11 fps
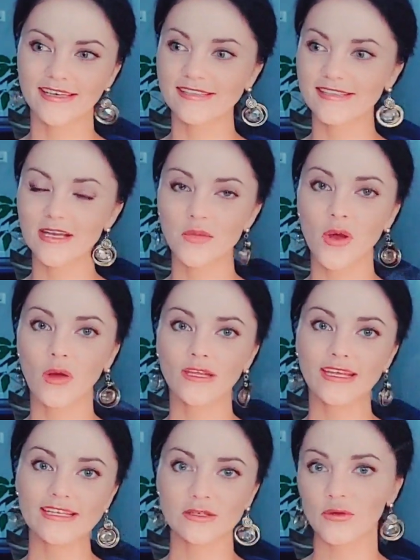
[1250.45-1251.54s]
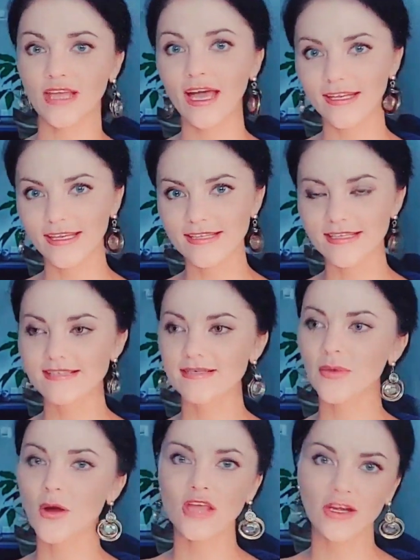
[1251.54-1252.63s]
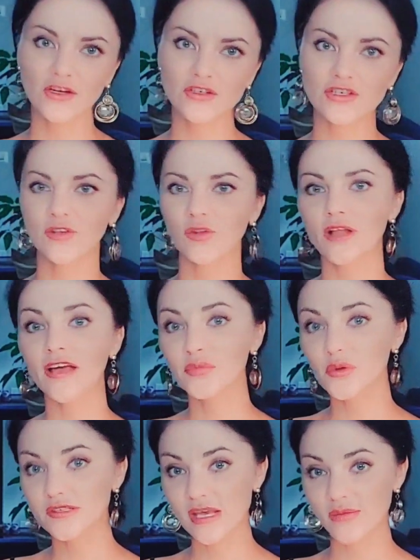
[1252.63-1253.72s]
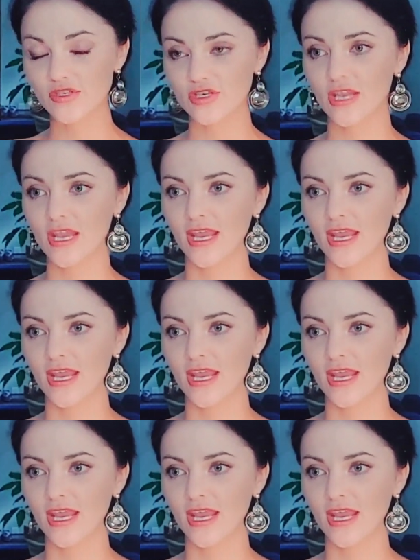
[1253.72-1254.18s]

It's not about eating or not eating, it's about energy and your life perception.